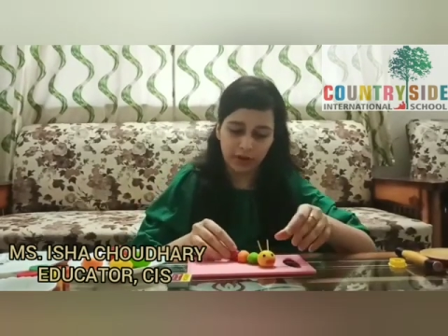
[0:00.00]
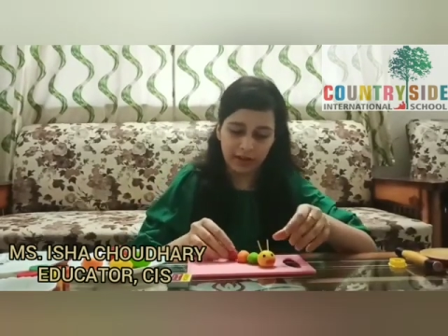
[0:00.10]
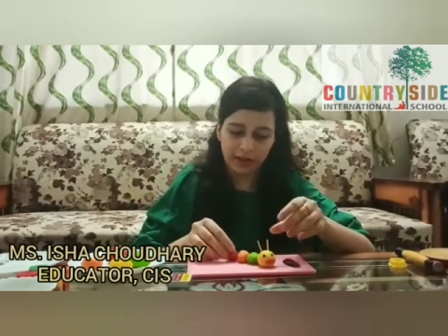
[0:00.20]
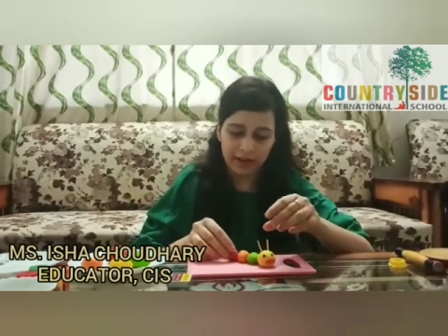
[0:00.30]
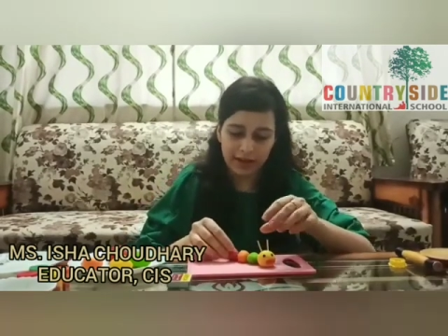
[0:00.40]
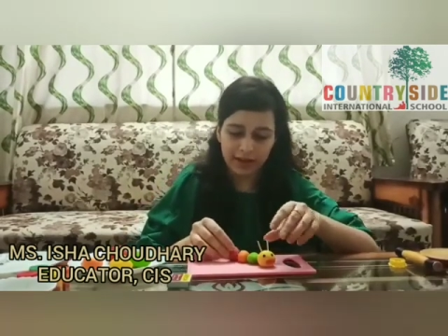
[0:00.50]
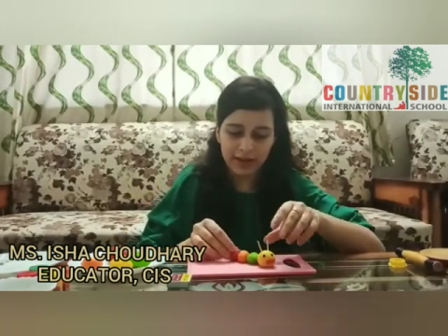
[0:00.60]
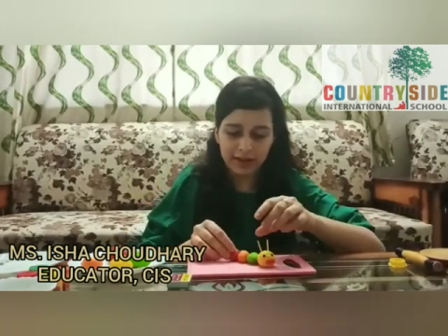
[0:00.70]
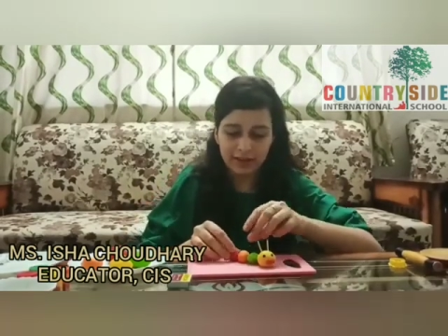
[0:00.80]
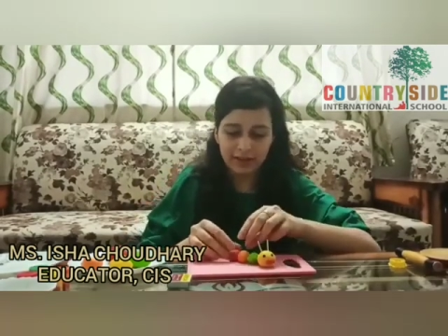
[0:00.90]
put it
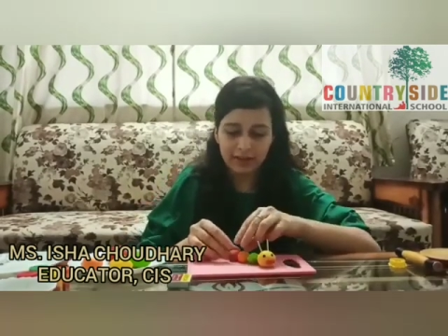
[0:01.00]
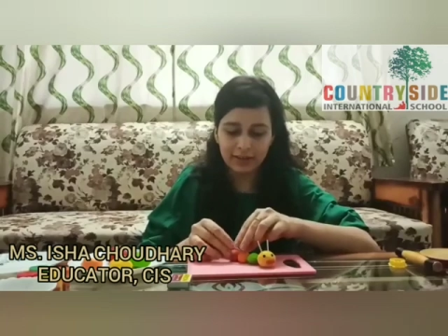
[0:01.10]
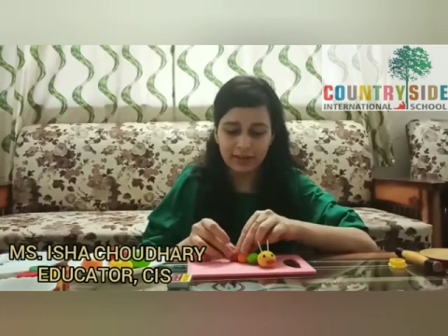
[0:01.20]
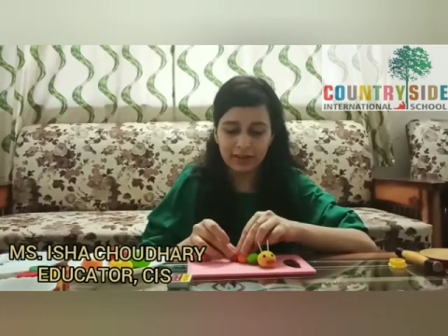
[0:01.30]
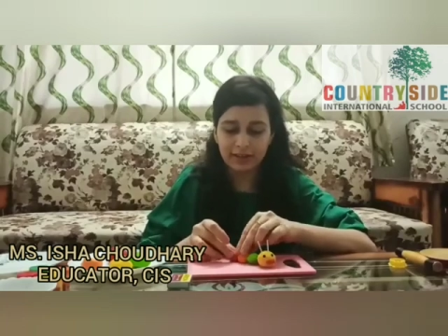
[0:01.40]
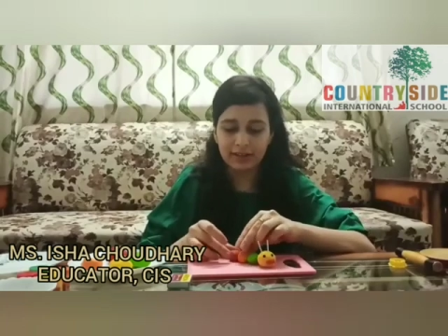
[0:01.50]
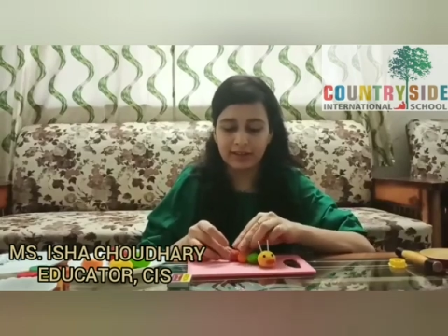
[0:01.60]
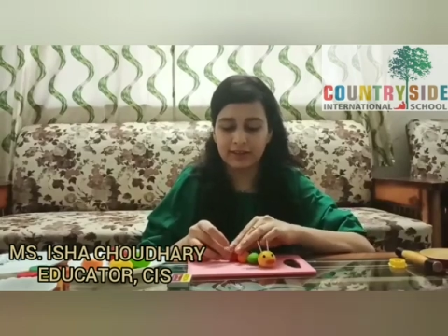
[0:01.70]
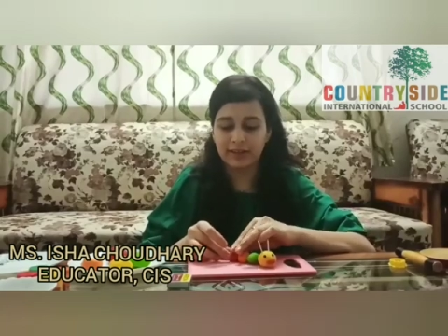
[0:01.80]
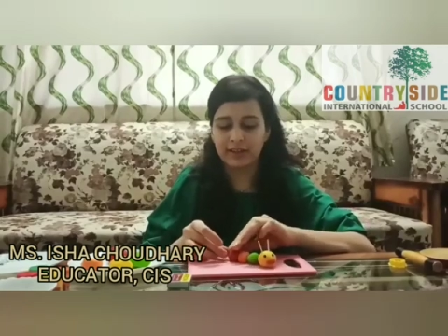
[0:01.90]
like
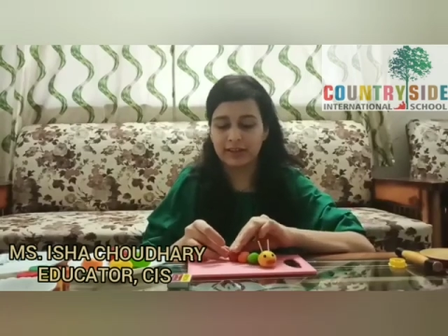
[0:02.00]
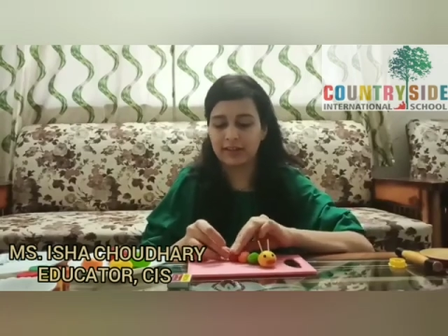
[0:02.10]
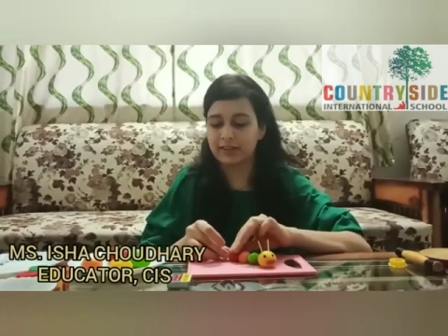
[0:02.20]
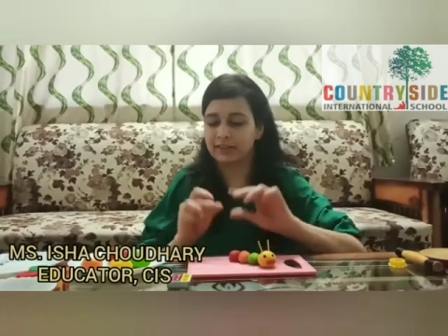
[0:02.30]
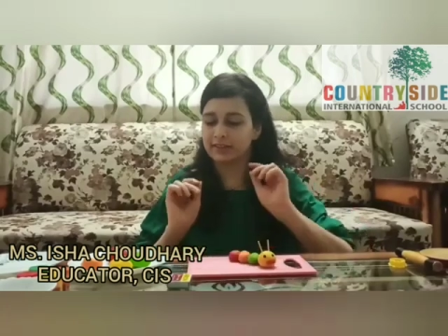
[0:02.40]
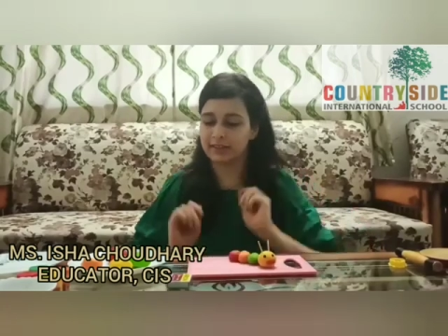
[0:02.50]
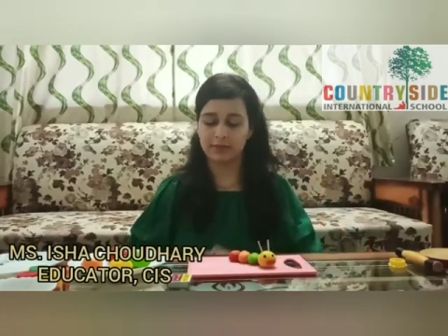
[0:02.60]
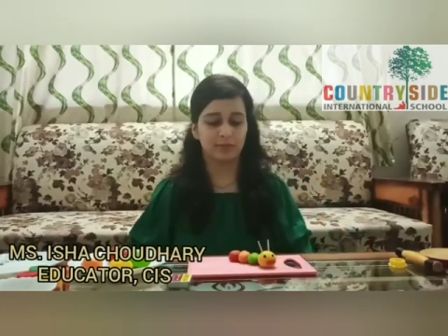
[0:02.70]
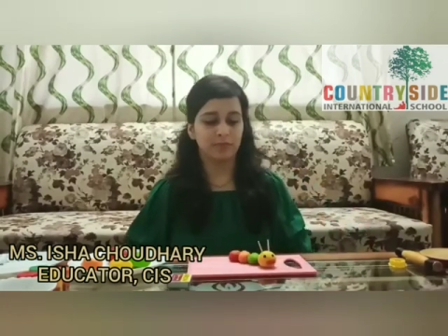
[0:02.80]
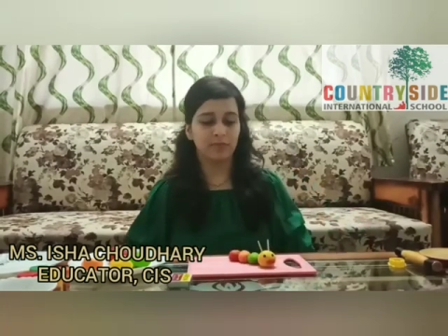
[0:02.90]

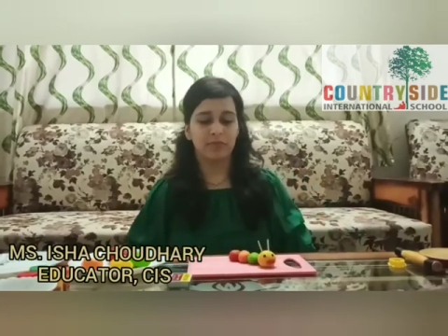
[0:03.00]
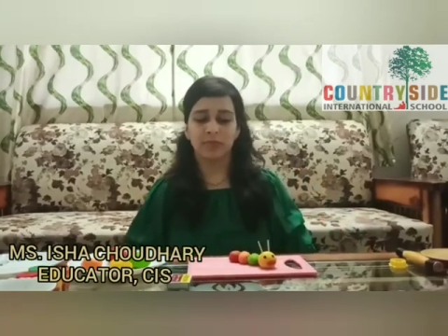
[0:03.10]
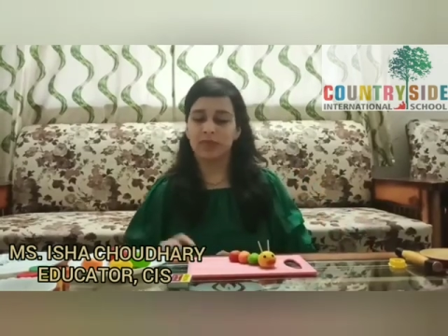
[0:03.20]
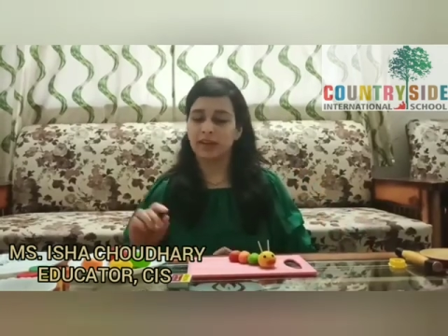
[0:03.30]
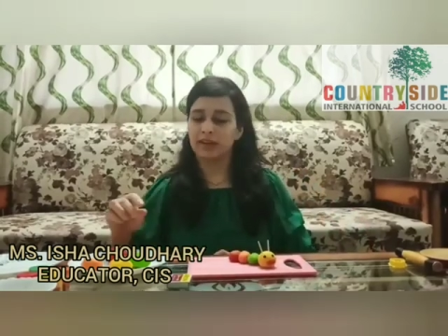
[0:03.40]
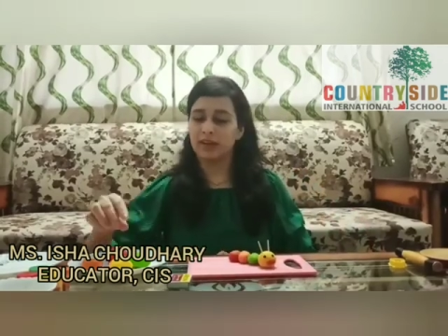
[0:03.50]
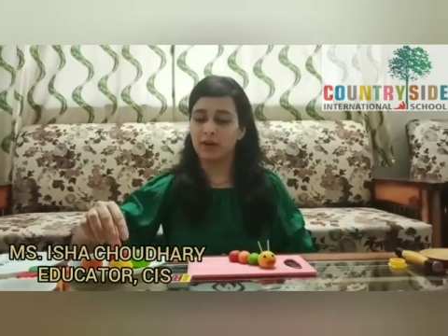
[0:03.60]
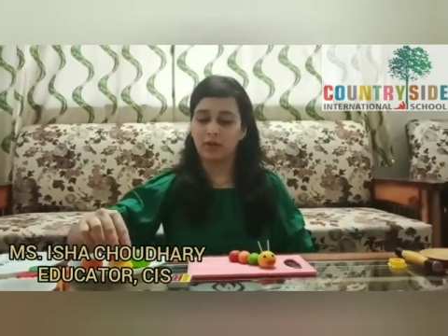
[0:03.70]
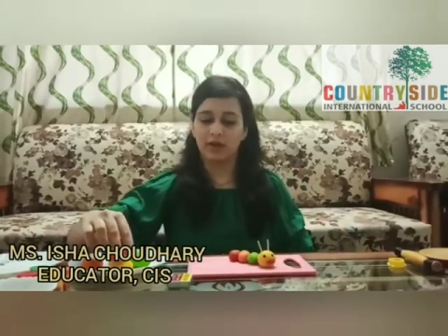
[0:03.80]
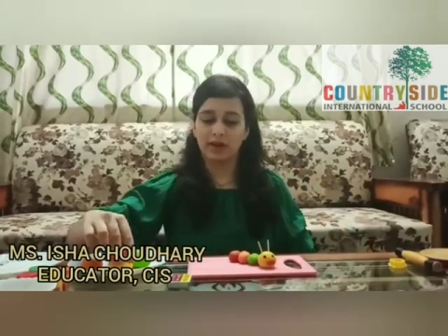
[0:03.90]
this.
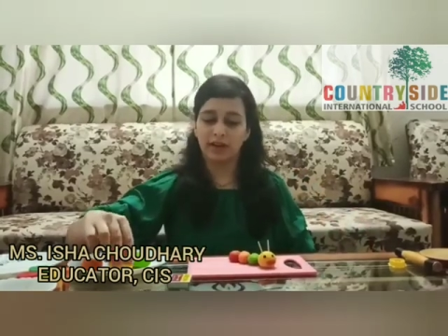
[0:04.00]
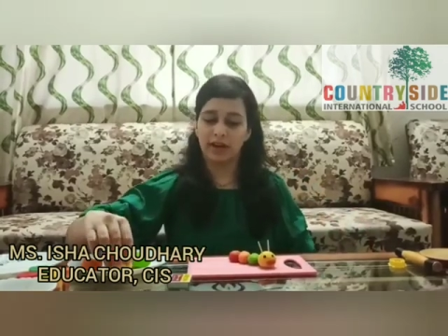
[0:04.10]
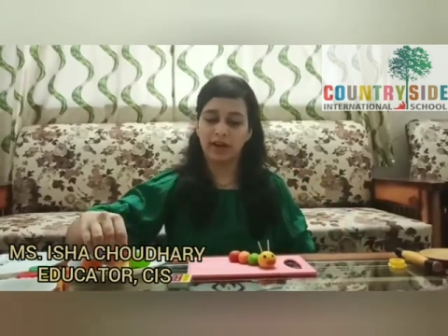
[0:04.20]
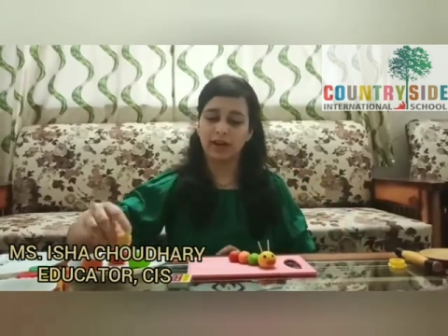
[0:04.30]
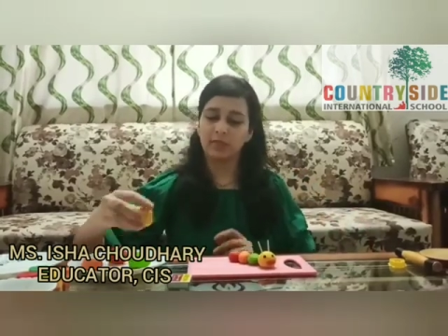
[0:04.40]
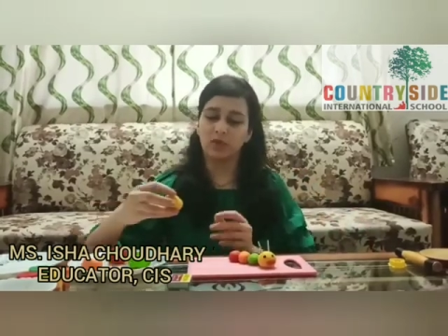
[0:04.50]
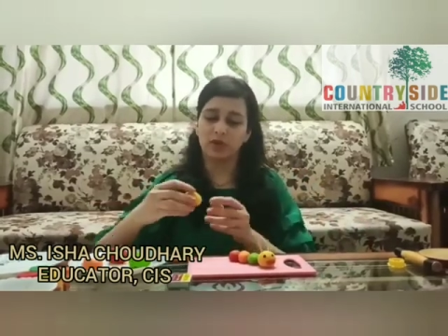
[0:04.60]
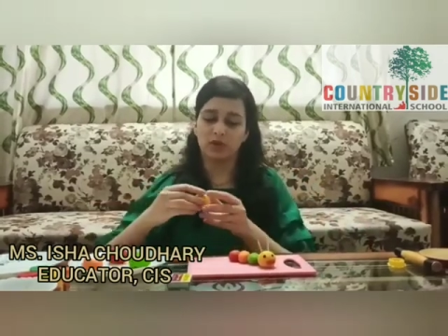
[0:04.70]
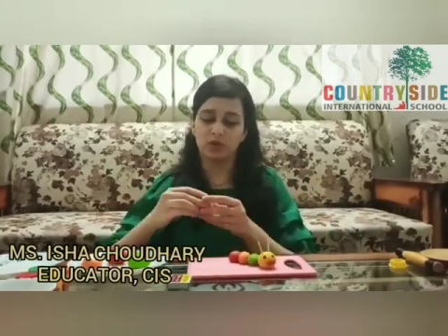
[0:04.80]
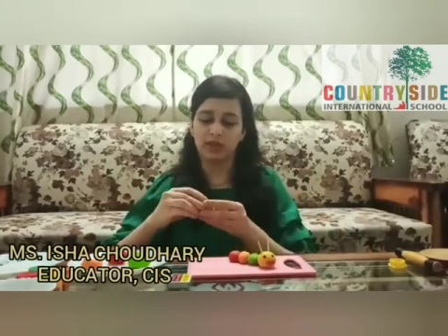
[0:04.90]
Now again
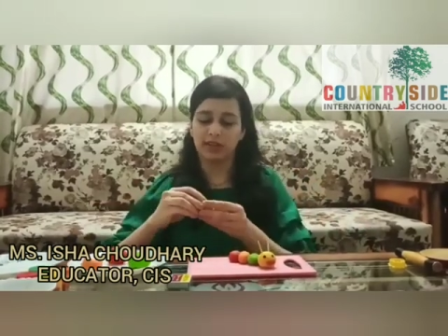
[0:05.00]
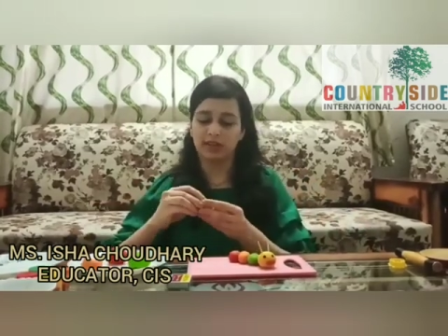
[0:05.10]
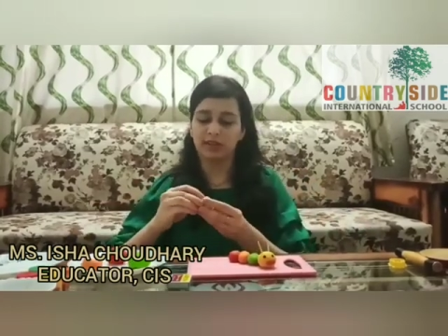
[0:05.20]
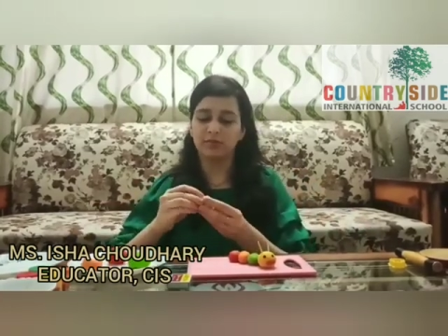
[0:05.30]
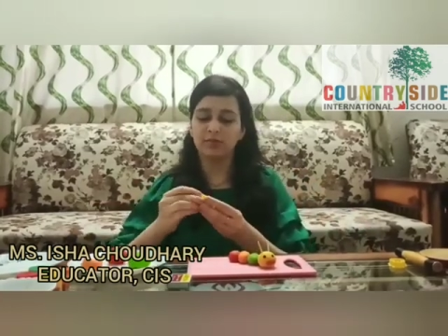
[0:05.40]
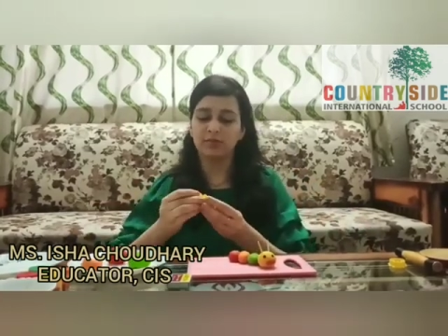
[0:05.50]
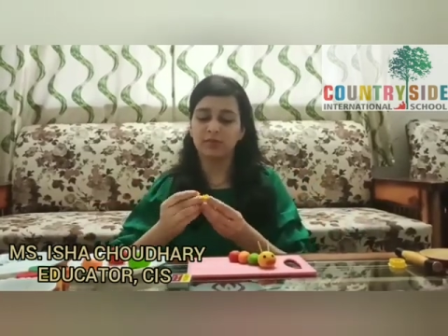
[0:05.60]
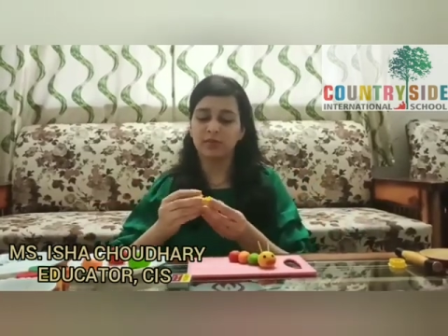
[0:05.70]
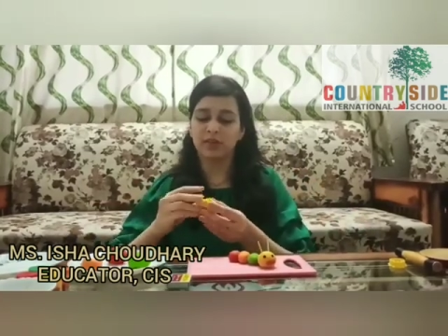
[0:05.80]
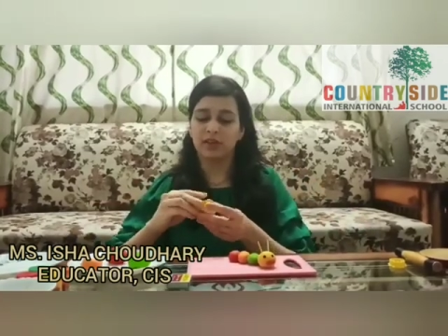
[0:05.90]
I'm going to take some